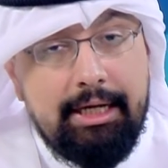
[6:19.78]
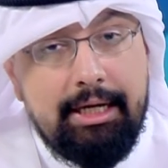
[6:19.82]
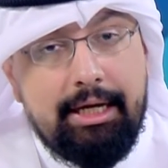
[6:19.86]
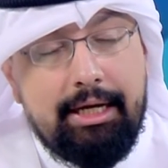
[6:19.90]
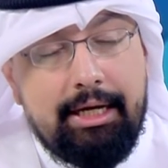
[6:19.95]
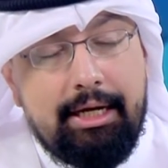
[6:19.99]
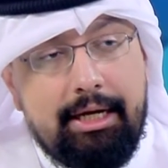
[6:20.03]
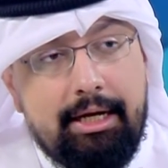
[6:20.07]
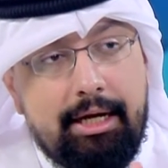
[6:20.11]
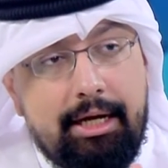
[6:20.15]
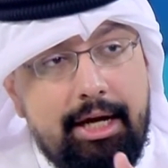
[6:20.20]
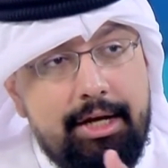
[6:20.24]

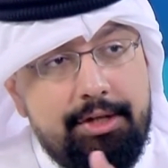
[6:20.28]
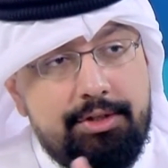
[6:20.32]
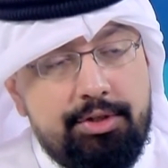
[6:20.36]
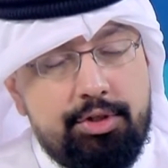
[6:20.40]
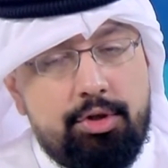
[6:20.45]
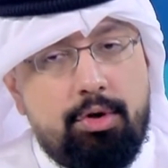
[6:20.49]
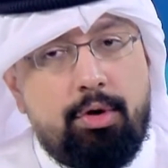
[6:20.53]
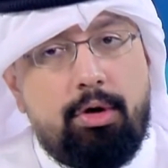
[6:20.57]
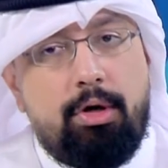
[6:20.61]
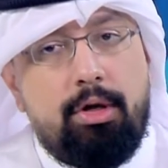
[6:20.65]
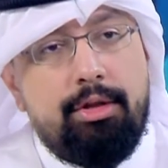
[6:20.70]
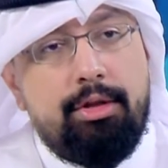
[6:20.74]
It's
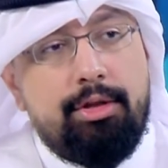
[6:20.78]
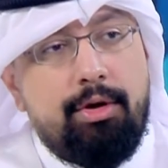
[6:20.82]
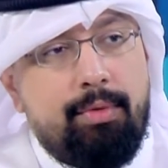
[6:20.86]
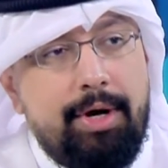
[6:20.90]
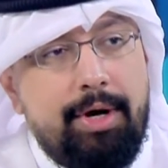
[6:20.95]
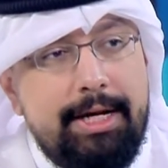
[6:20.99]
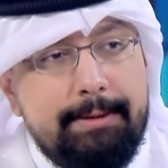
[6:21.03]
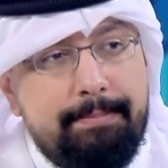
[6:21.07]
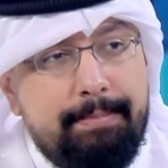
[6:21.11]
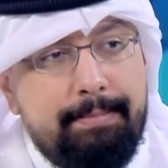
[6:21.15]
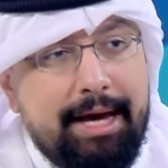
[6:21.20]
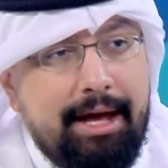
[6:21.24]
called the
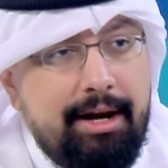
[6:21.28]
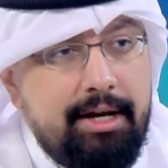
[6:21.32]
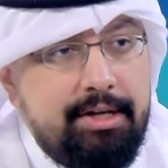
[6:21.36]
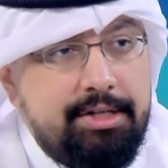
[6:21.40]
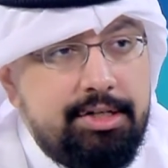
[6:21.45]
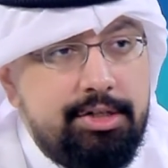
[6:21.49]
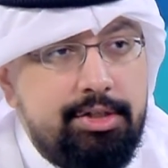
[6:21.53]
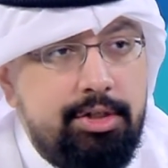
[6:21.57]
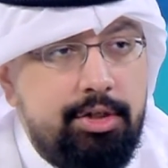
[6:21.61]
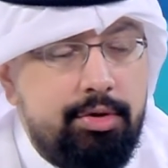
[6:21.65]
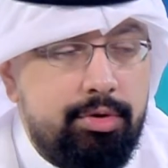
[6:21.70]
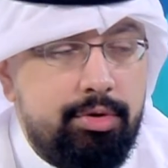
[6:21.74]
Red
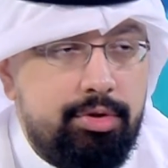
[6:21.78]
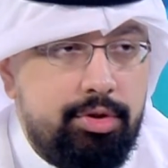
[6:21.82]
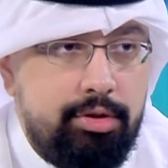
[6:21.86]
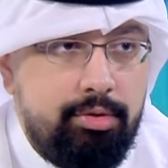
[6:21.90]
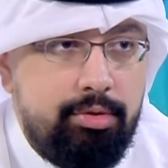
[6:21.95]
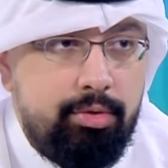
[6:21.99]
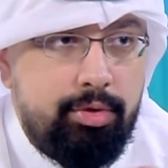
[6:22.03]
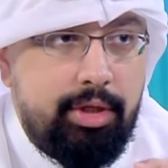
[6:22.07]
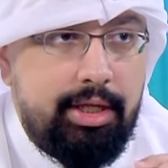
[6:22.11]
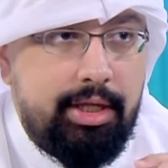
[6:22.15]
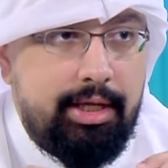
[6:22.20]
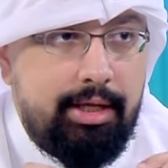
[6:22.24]
Palace due
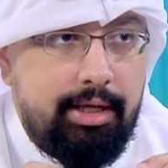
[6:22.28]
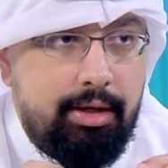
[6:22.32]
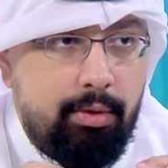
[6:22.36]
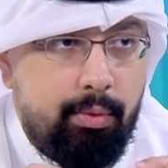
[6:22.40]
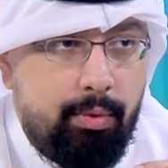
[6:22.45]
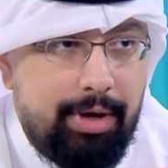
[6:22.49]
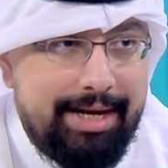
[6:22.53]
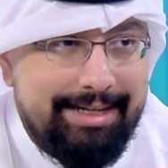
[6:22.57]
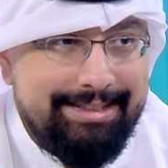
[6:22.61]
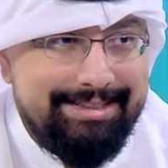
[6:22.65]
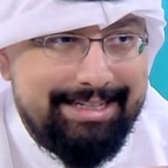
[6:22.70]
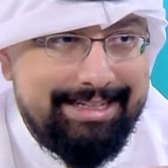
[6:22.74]
to the
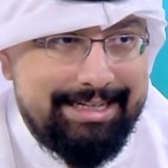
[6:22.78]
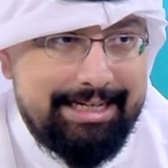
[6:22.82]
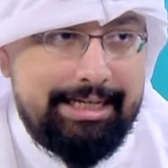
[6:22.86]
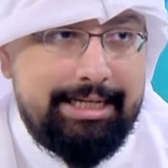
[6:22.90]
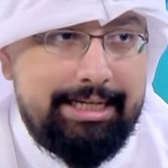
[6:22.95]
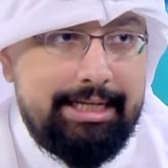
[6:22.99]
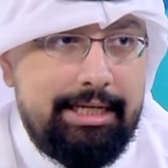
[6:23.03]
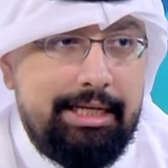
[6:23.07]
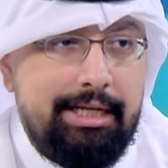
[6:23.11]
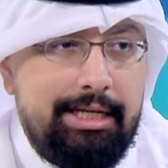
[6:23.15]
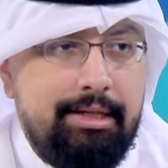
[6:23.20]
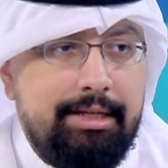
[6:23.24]
red
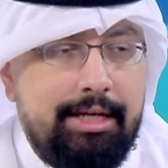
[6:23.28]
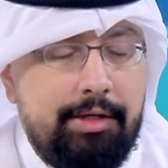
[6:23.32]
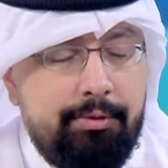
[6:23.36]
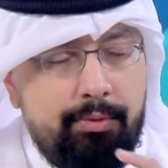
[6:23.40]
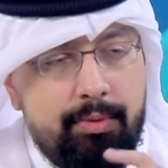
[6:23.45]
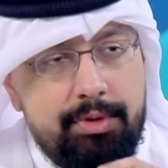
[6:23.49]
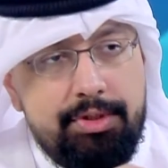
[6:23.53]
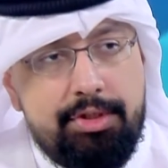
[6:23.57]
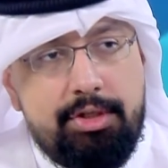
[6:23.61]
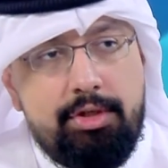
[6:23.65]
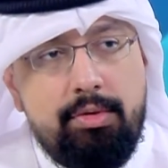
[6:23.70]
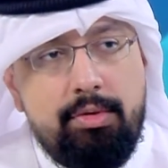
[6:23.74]
clay that
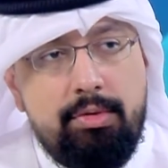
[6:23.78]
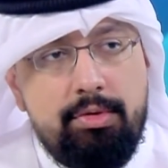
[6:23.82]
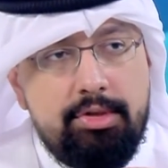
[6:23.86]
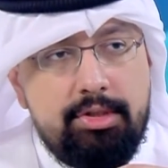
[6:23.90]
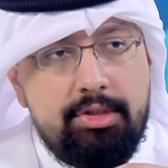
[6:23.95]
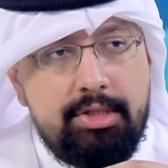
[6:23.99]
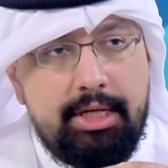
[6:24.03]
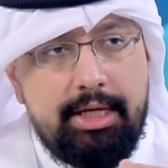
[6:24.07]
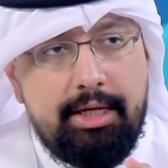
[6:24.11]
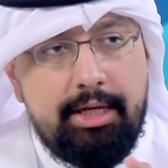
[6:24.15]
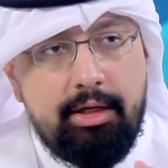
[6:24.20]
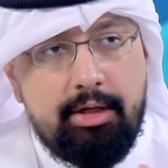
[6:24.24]
was
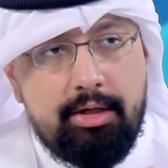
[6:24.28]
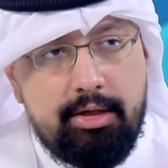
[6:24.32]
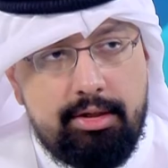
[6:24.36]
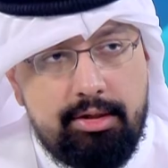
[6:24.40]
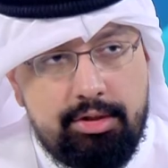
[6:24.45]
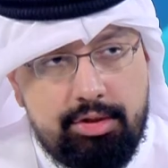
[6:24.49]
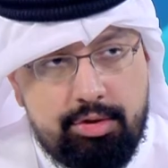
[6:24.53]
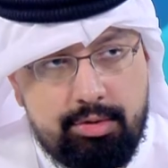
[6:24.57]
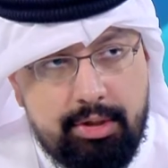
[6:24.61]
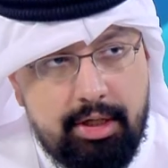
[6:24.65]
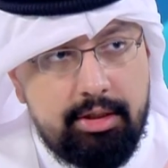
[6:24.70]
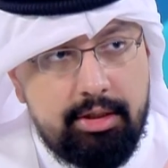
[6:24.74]
used in
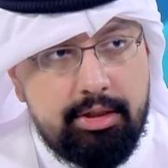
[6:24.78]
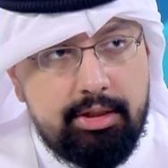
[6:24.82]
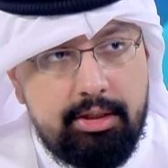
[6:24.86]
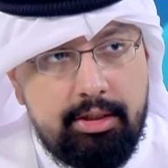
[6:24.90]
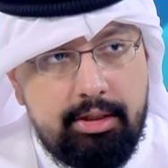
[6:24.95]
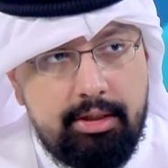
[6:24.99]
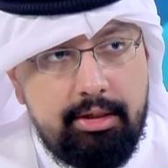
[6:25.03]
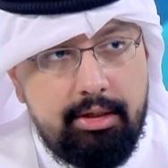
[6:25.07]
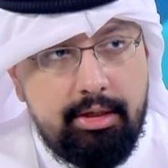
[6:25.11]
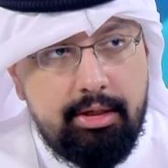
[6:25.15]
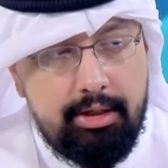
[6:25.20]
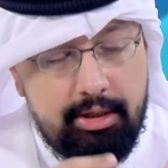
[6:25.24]

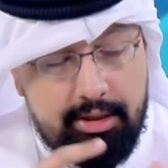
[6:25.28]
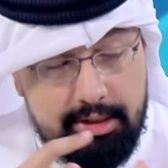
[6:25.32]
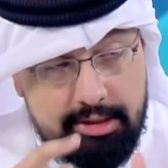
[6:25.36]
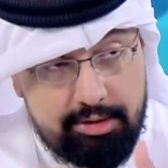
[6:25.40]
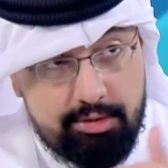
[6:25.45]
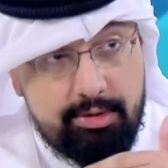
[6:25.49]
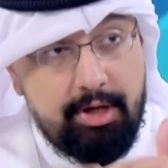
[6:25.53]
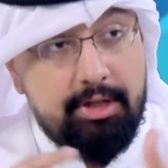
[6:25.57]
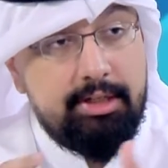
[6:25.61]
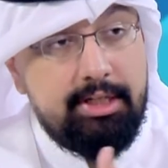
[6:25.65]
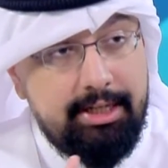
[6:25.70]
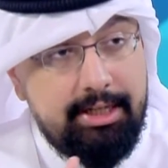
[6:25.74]
constructing
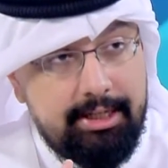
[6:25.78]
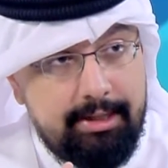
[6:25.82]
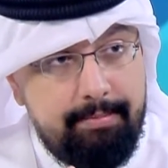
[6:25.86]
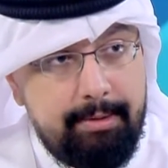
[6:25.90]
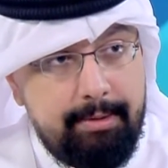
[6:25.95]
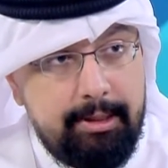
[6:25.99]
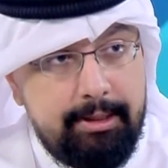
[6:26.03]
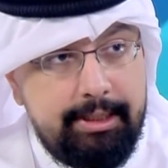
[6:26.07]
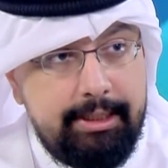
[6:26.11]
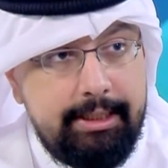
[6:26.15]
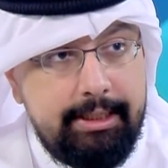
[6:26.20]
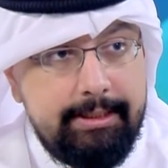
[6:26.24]
the
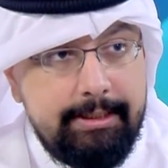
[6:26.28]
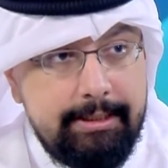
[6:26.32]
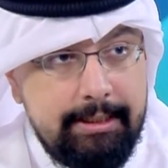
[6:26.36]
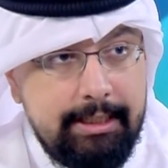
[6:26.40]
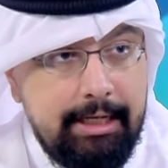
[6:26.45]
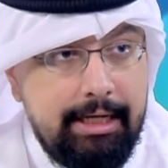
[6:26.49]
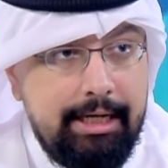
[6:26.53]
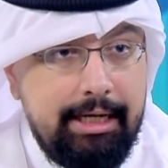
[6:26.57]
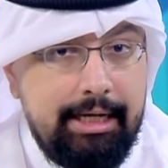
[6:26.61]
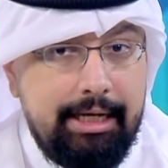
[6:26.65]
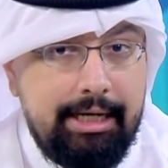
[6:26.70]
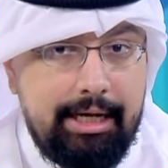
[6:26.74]
building,
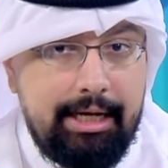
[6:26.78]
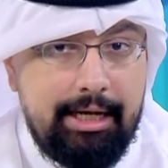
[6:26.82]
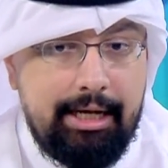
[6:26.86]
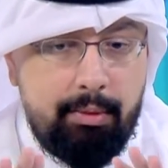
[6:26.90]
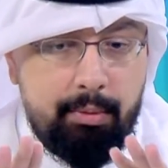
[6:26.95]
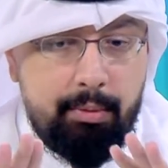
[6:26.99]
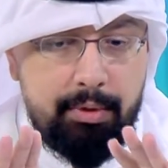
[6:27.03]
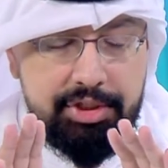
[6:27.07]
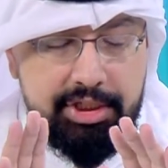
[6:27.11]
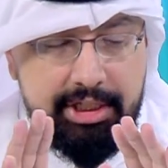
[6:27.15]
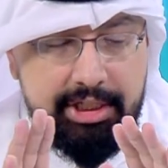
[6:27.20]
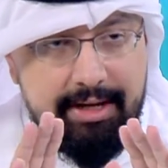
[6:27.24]

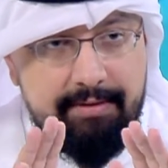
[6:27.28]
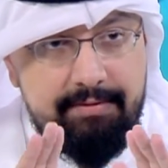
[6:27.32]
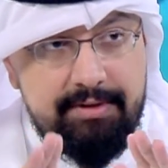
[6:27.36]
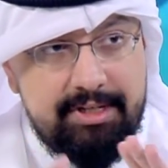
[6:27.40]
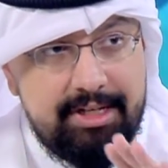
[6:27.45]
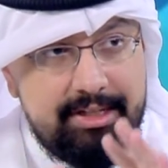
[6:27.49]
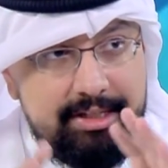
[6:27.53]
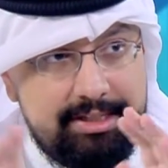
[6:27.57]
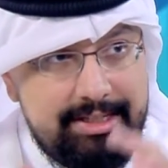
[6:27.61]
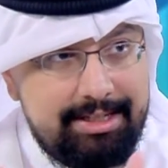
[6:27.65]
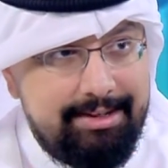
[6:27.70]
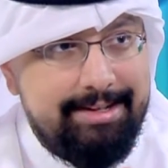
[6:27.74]
which gives
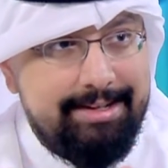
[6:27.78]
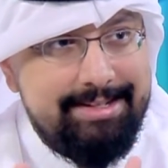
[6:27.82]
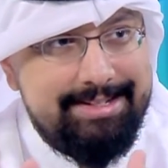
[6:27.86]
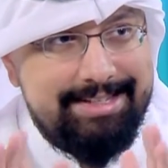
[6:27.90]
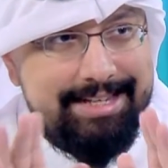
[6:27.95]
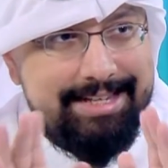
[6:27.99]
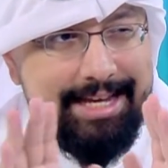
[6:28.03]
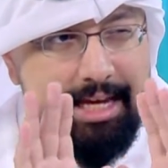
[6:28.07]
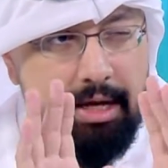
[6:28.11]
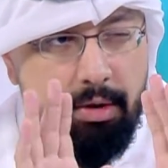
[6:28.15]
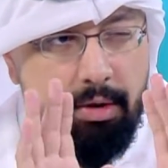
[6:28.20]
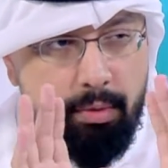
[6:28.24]
it, till this
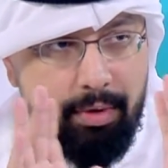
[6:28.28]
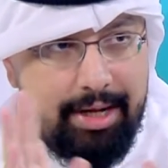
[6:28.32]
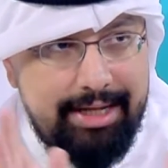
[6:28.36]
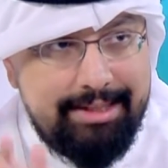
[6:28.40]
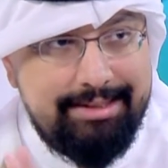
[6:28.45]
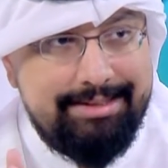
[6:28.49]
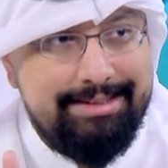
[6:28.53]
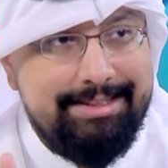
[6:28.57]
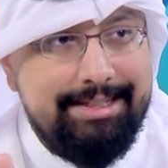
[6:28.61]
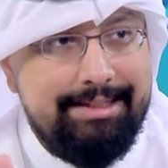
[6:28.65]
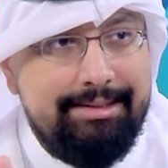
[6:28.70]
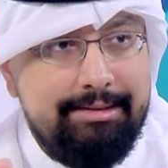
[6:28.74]
day, a
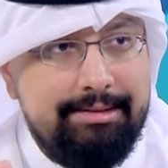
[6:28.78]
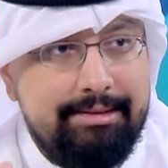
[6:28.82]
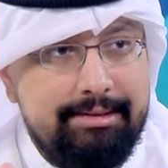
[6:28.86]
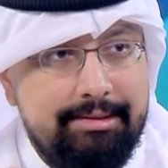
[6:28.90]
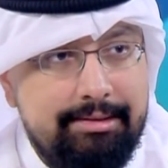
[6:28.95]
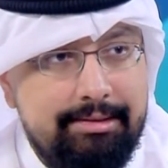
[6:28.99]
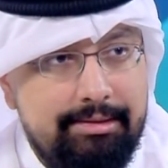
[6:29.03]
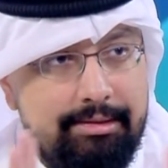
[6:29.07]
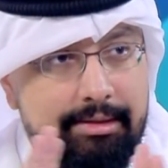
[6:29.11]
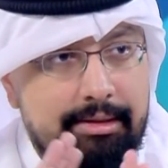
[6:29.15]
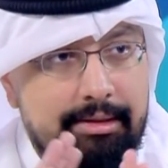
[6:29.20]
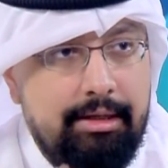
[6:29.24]
red
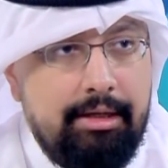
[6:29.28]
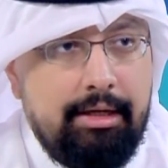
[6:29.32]
tint.